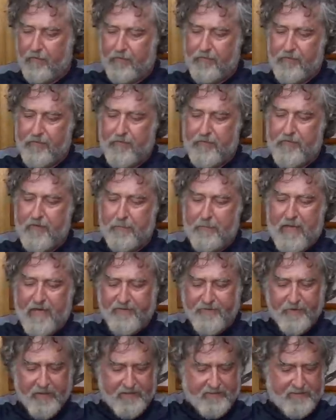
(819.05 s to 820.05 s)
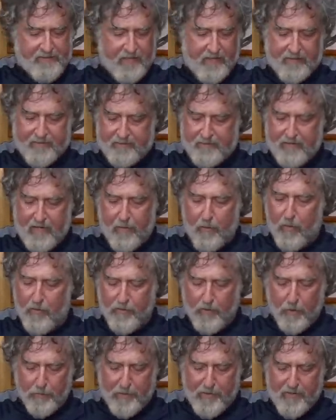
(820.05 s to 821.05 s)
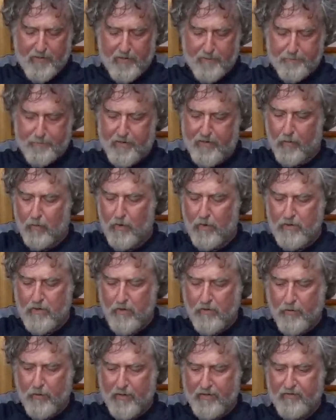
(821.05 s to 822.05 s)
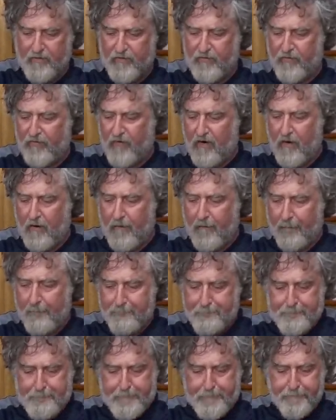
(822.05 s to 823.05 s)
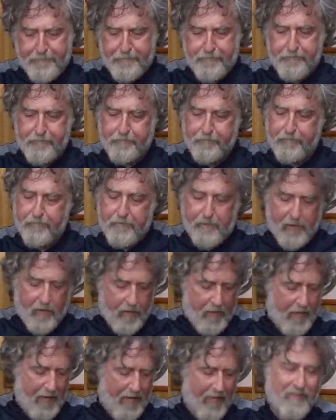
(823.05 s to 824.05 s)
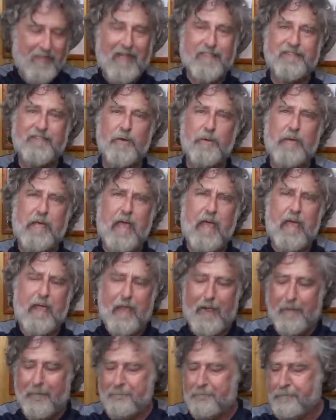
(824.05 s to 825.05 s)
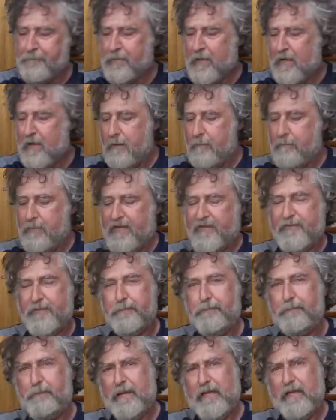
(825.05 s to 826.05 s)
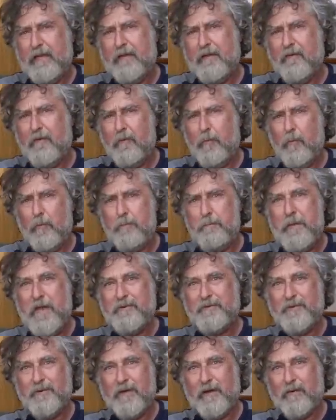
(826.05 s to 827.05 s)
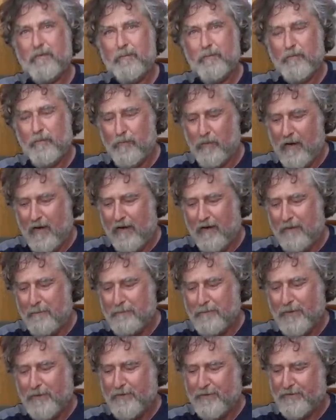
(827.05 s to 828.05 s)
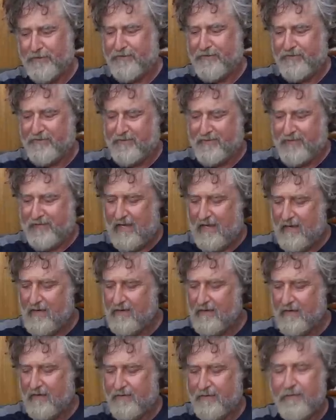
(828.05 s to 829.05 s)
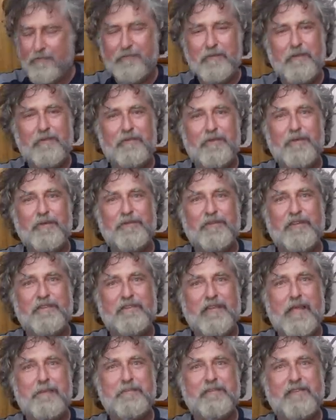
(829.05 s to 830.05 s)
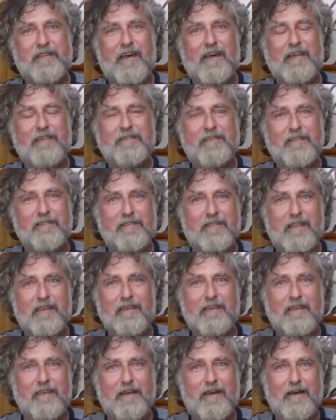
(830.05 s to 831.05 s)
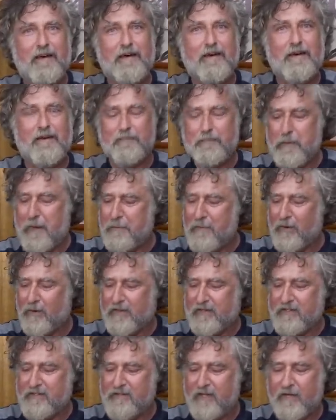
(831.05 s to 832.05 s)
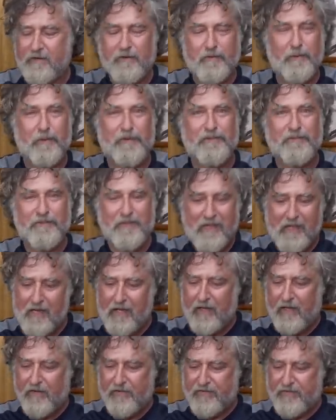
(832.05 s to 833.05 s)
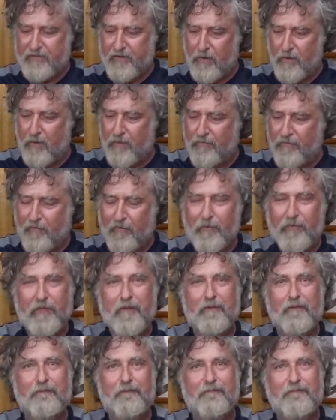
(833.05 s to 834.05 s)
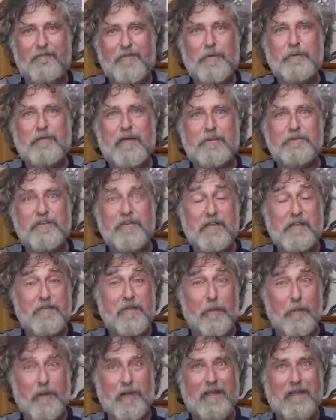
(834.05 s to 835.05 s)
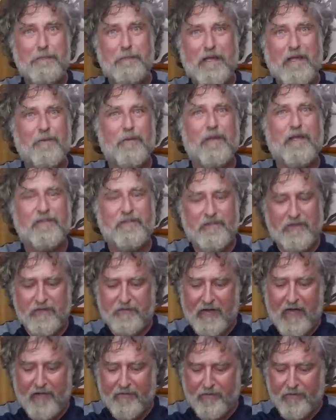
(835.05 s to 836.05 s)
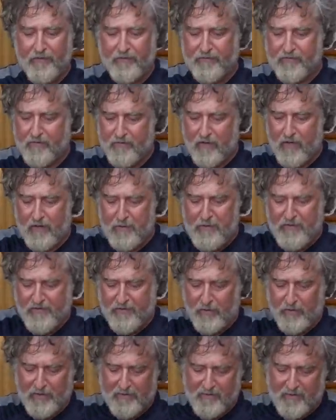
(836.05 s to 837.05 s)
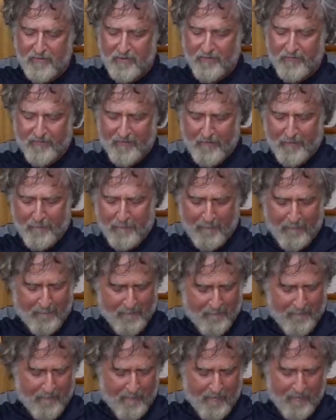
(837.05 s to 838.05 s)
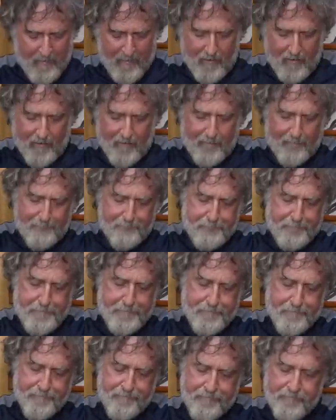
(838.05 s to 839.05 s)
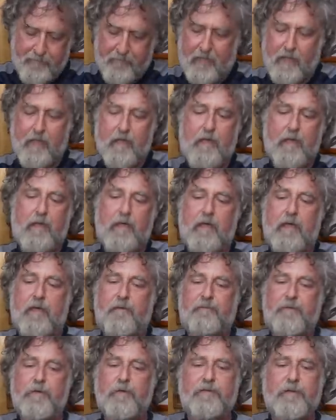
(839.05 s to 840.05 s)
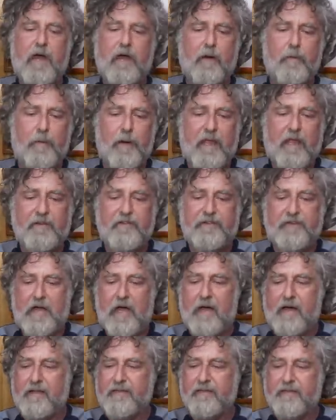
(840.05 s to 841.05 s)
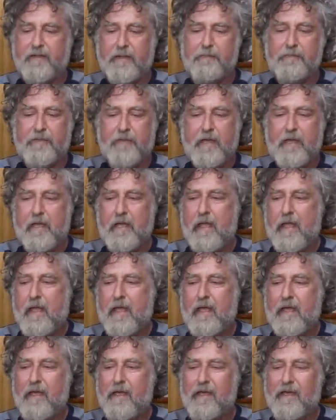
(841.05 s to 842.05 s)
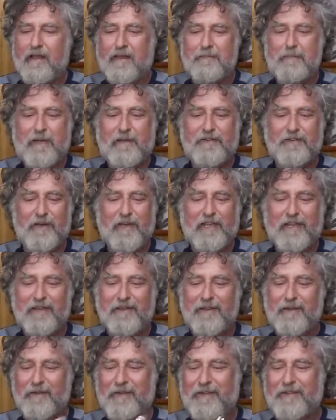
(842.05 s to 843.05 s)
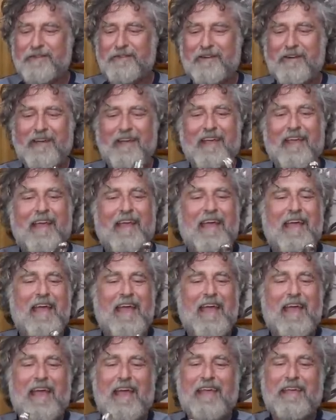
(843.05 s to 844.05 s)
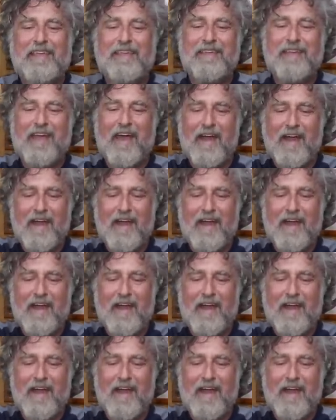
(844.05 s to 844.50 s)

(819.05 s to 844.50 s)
The metric set I won't open up, but it won't go quite as far. And that's okay because big metric uh, bolts tend to use the same size as the uh, American standard ones. So for the few times you need the really big wrench, you've got those. Uh, let me show you another thing. Um, if you've got a wrench on something, make sure I can do this right. You got